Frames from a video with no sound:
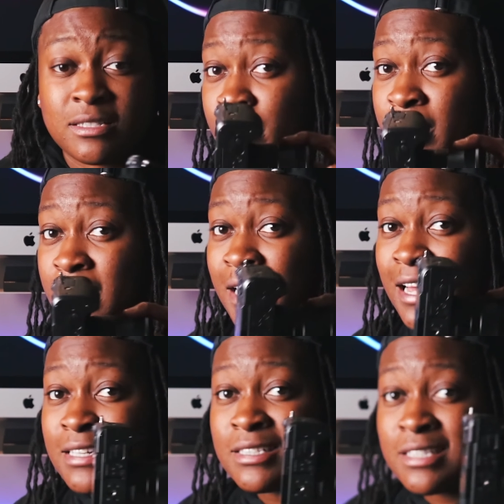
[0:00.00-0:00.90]
I mean, it
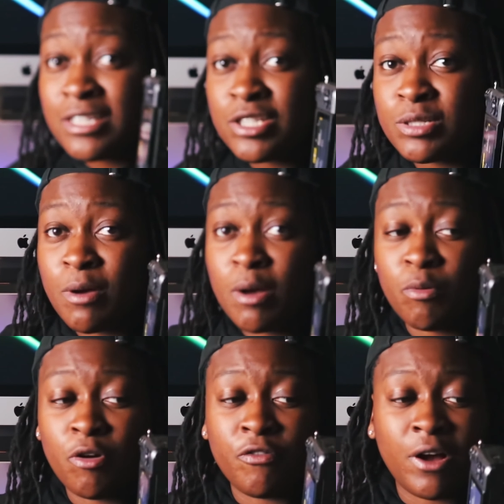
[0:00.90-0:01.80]
has such a small
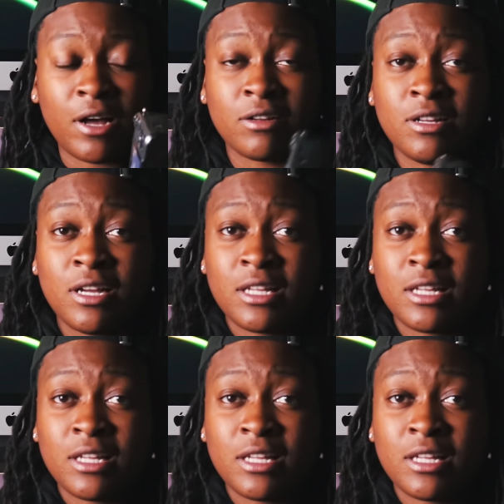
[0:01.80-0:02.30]
profile.